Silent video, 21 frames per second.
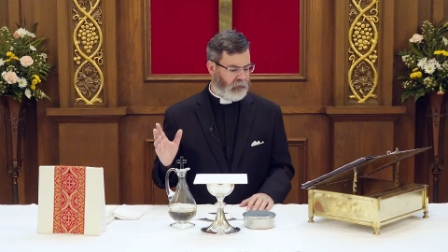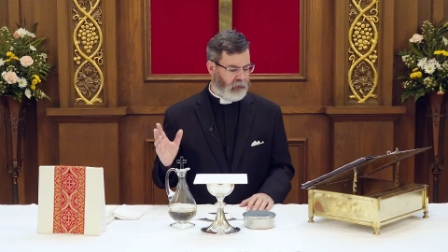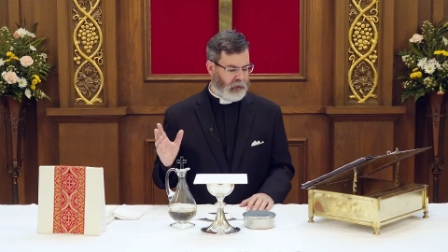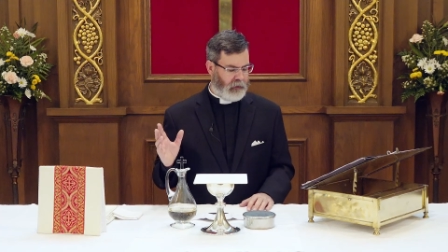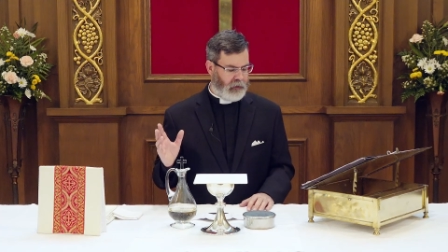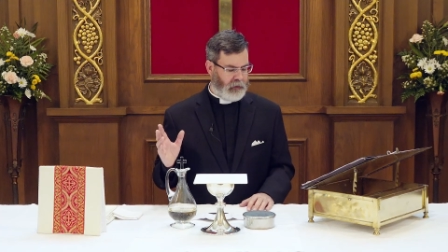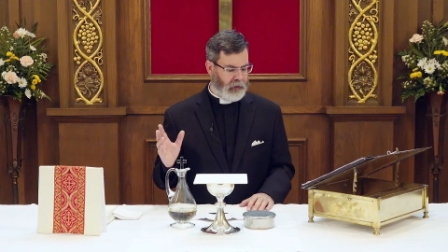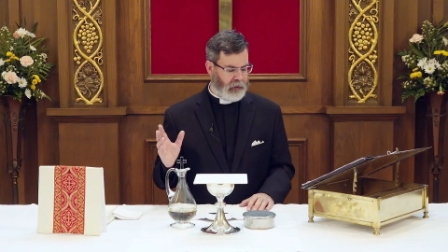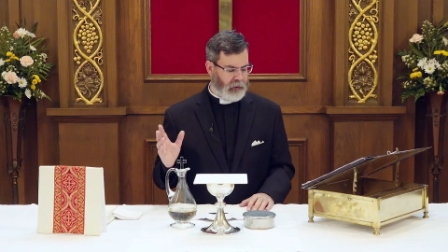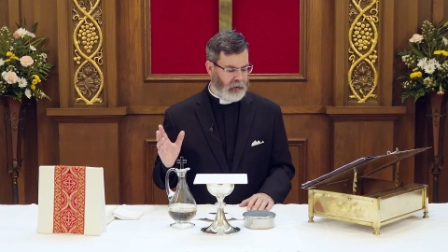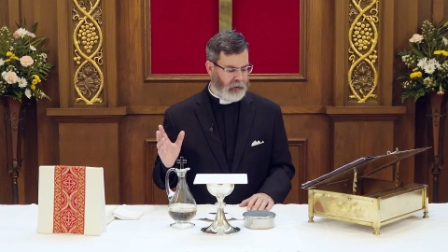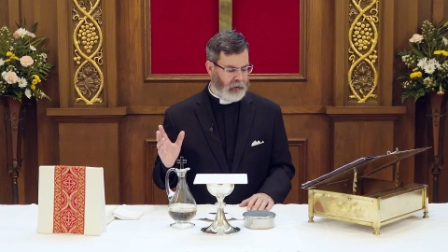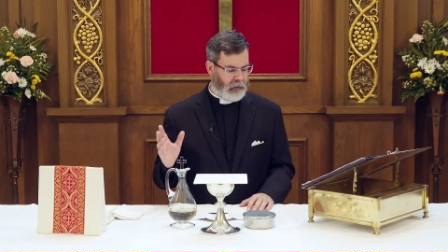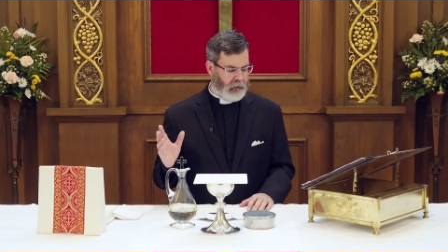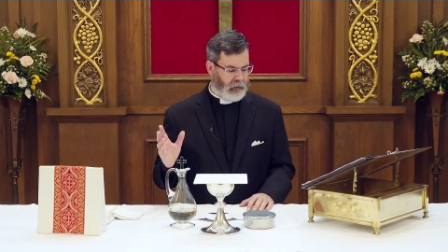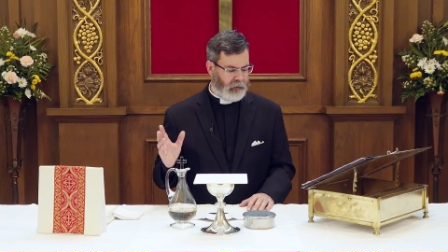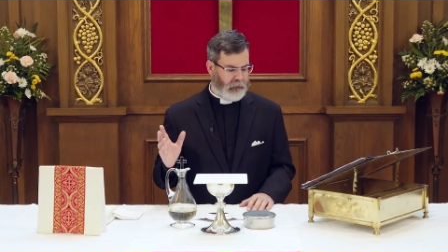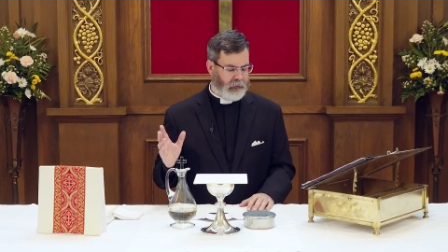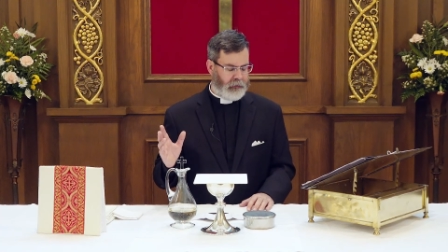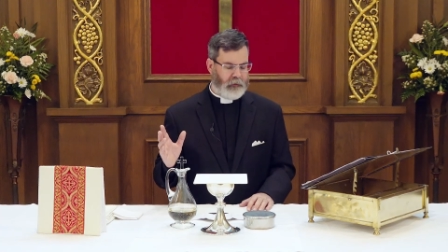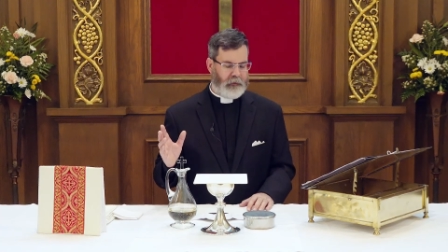it
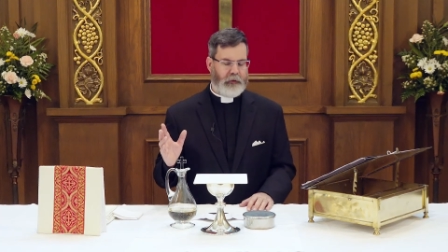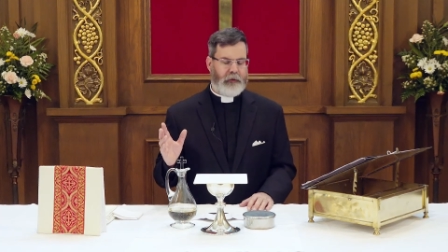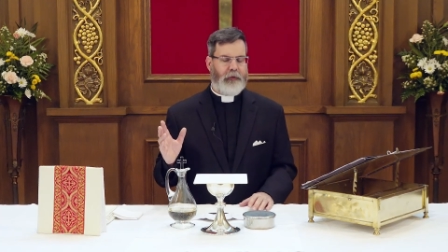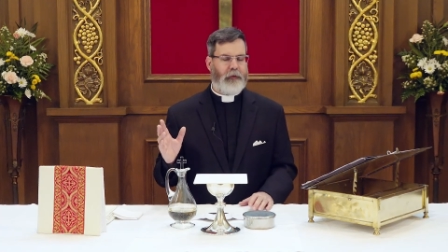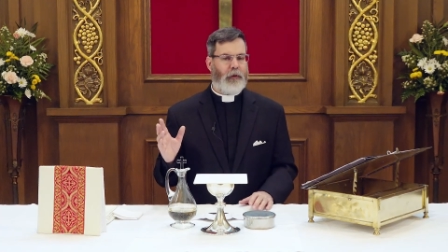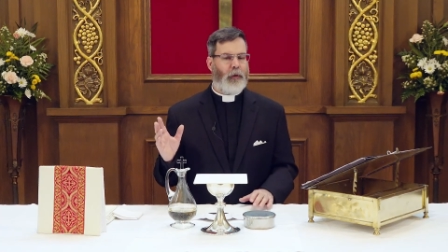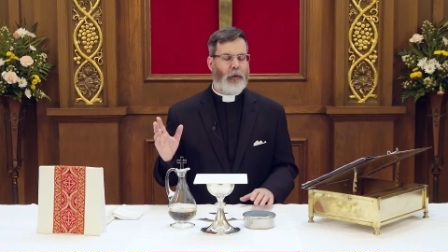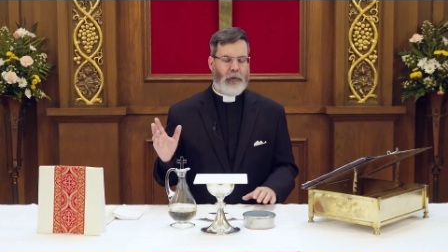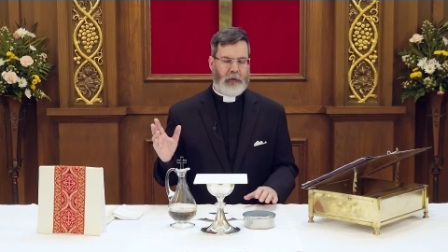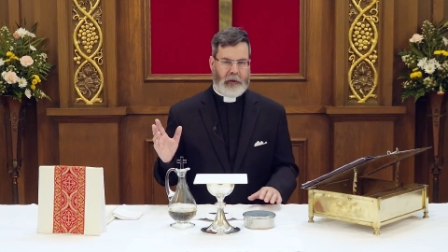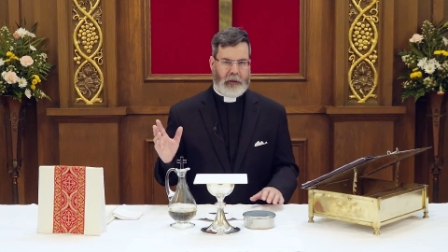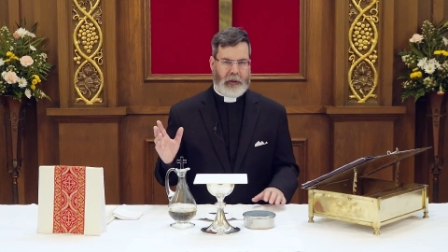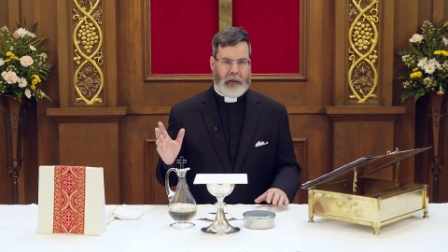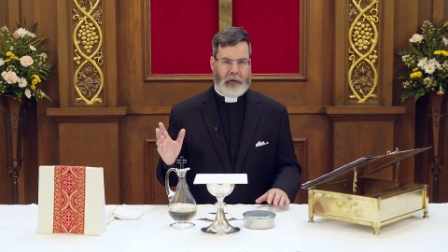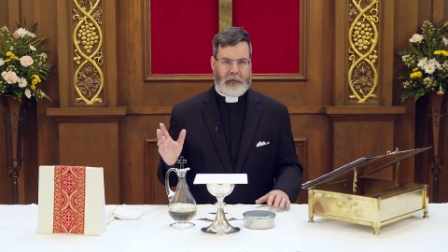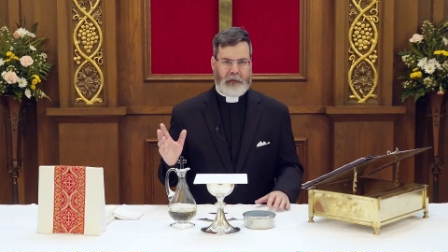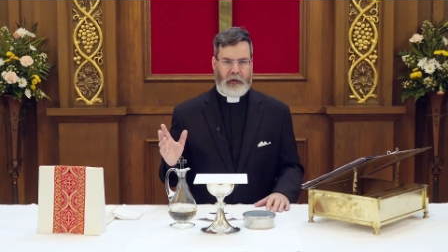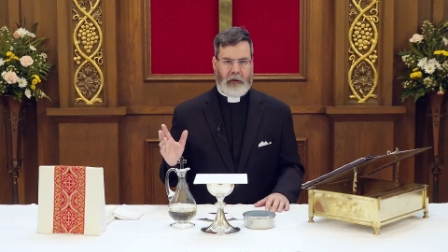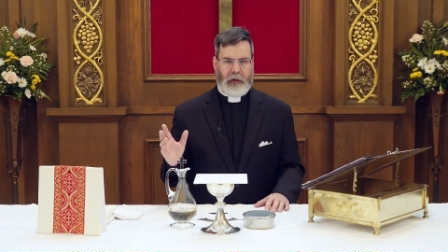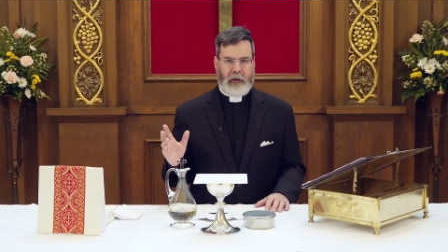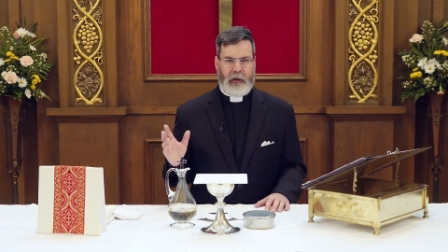isn't just only
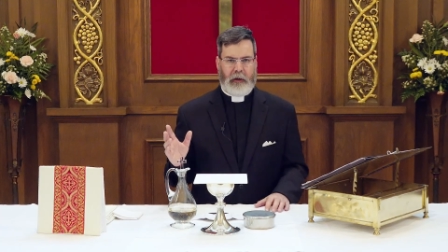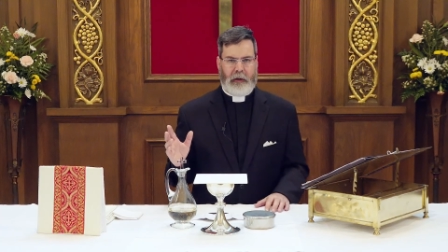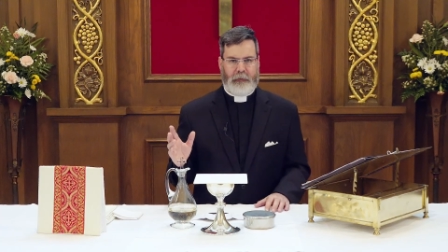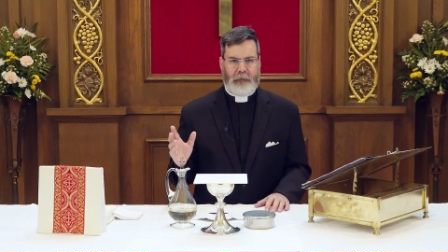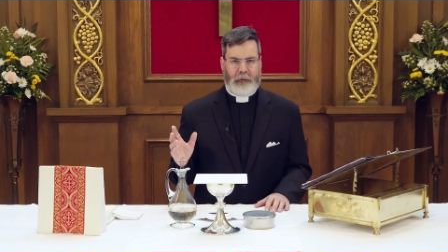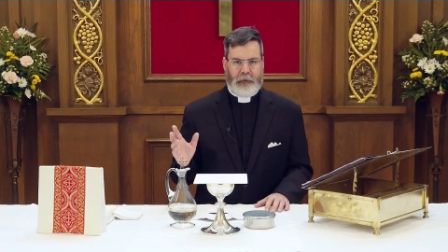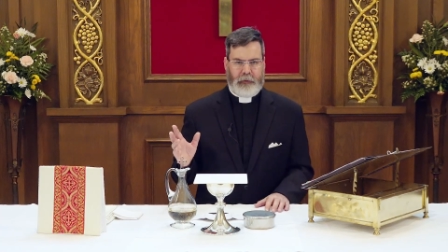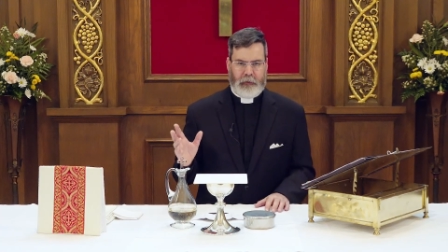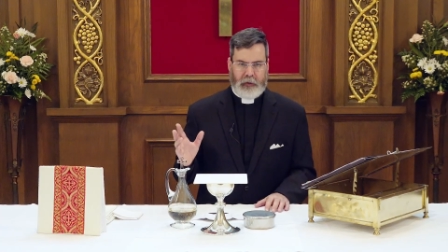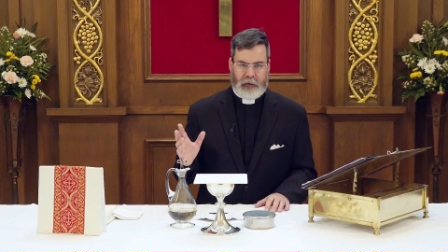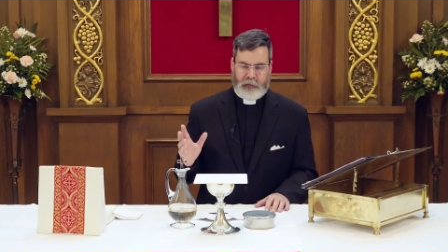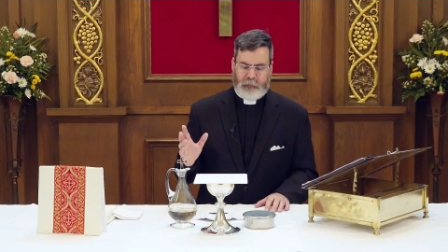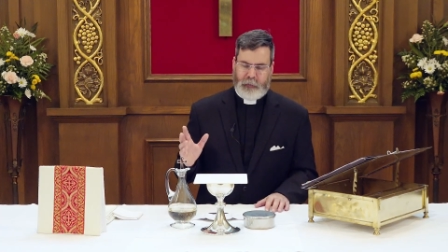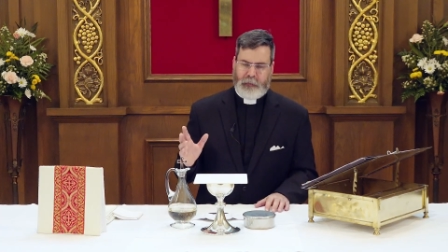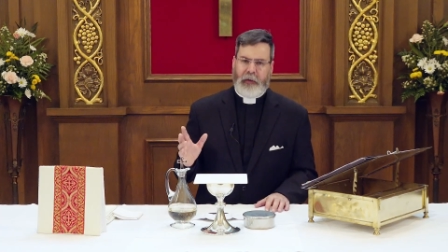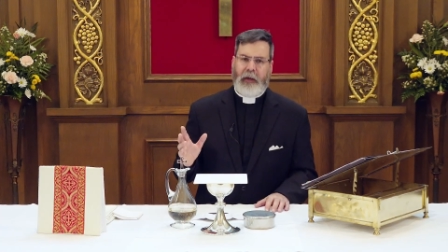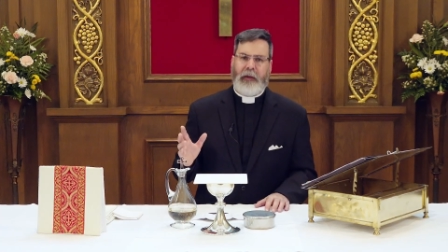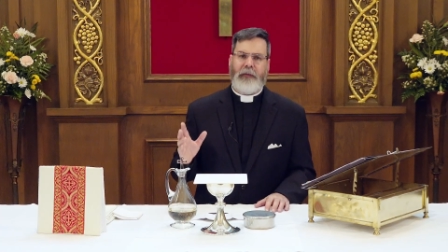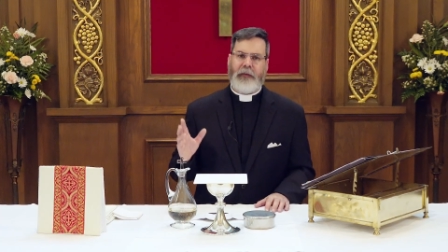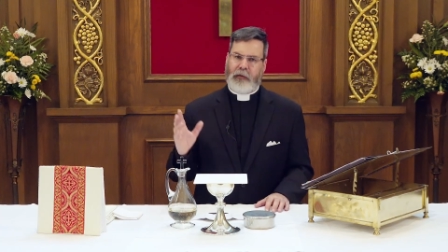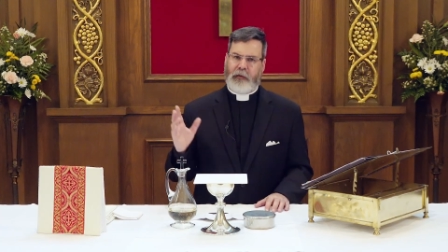asking God for things, but
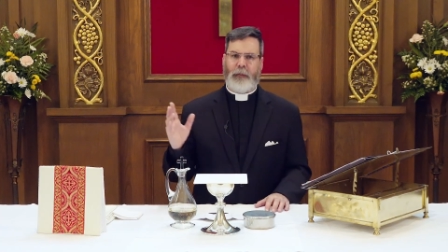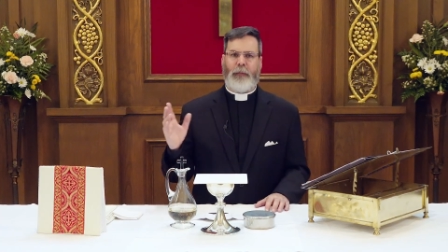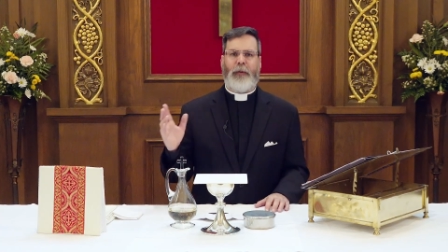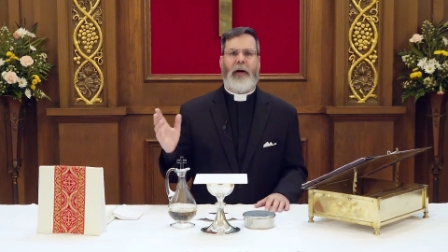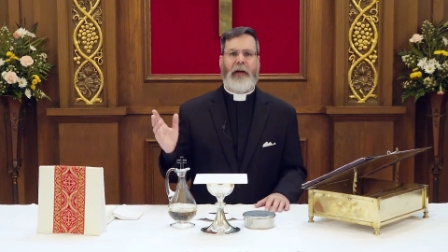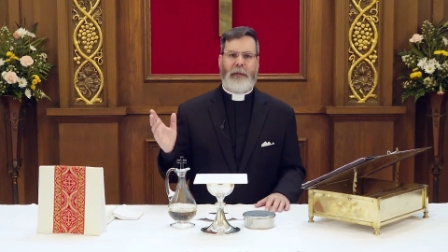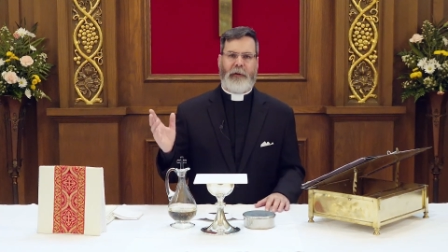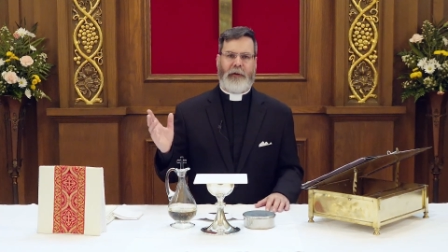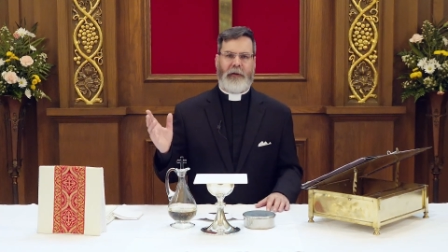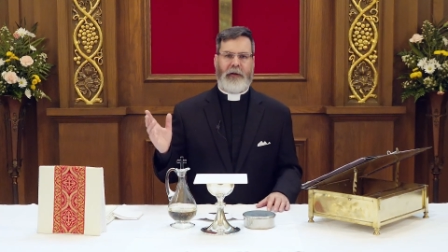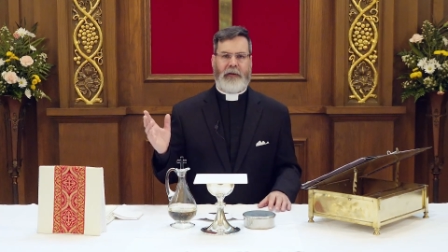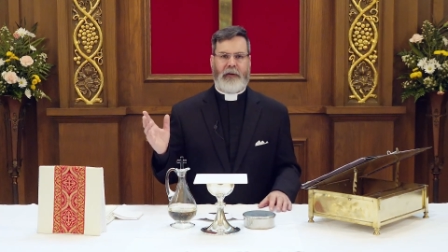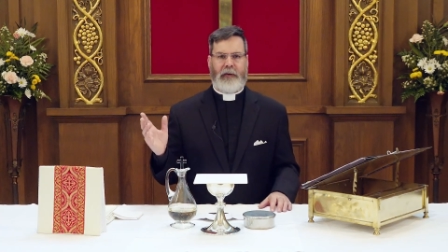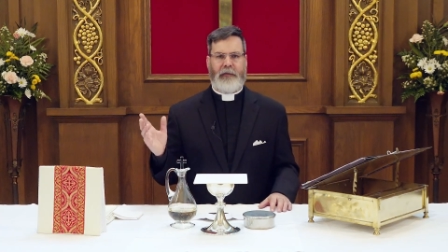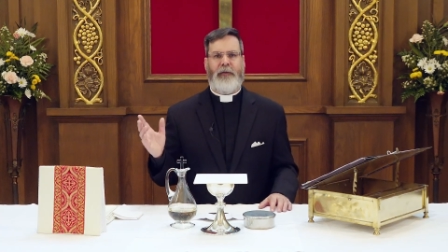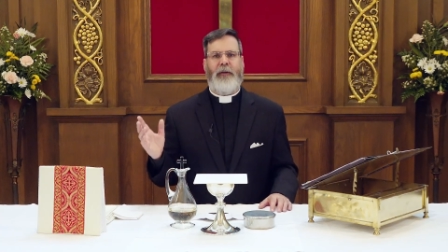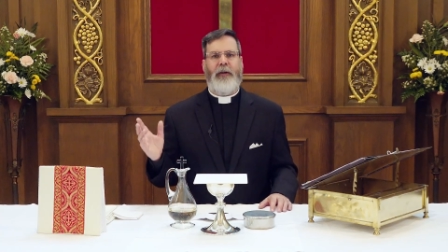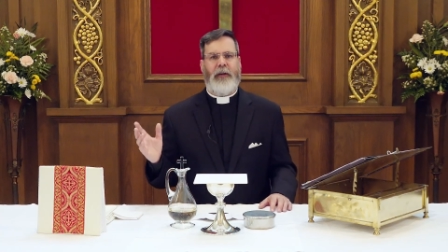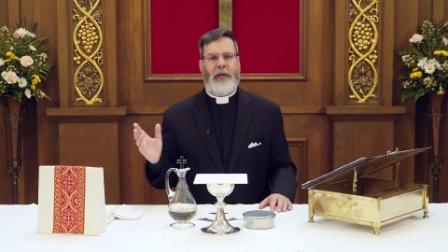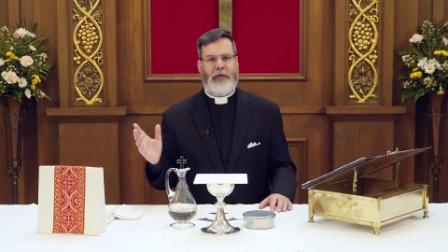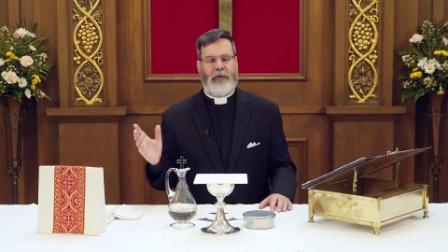that's its primary
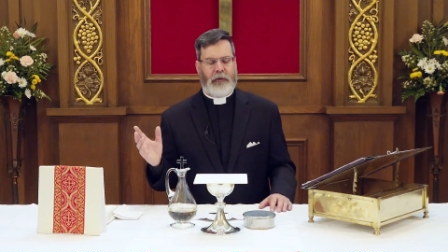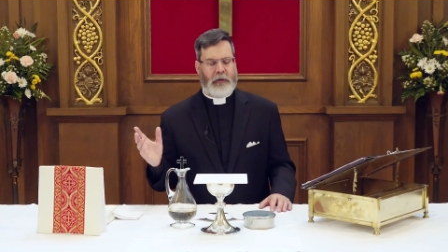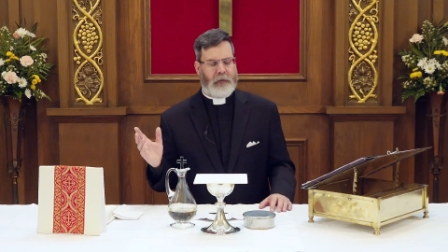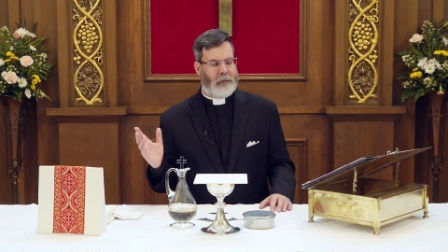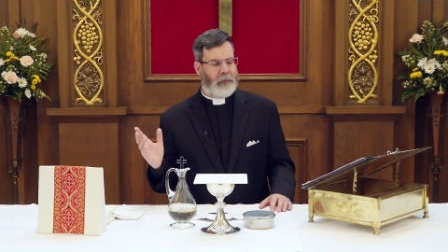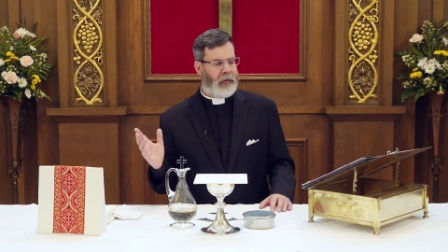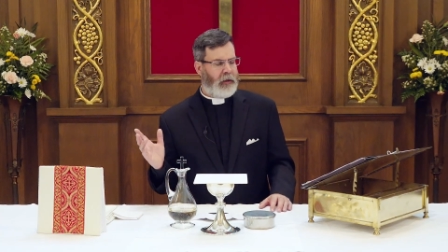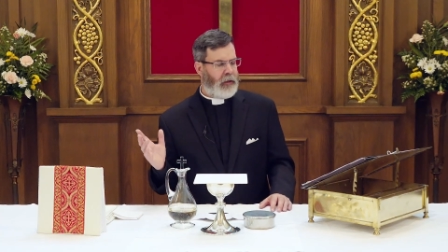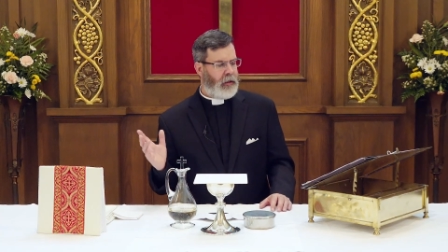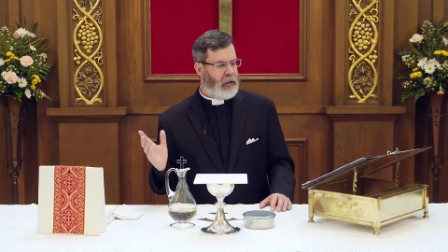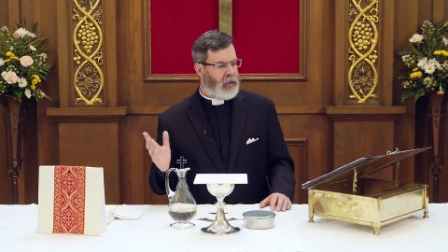definition.